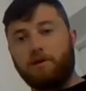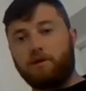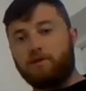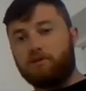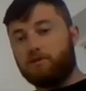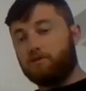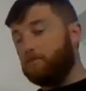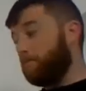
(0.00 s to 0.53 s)
to
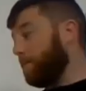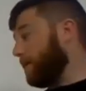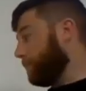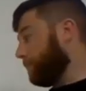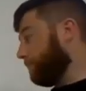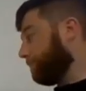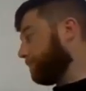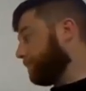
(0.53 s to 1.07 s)
come about.
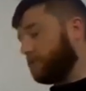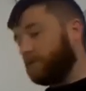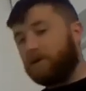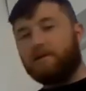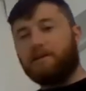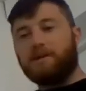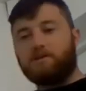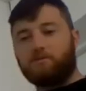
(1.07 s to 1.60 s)
And
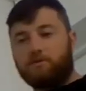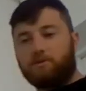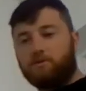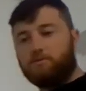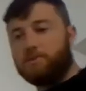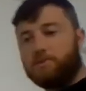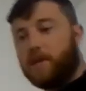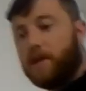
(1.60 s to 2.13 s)
that's what she
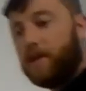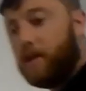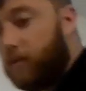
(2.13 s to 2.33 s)
was getting at